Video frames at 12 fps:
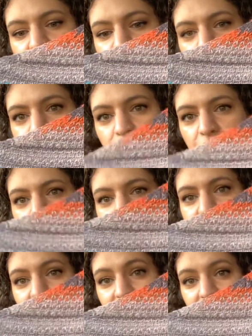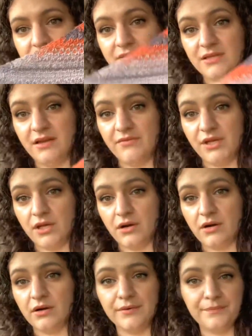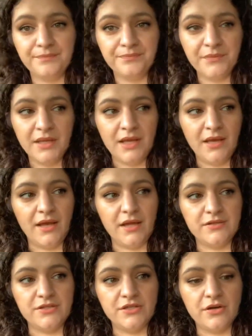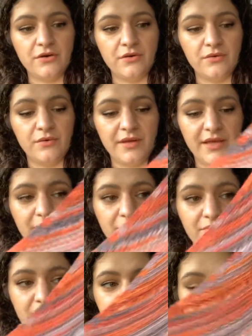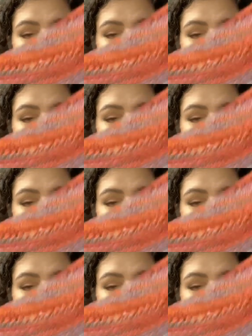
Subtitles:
2 skeins of the yarn, and so it just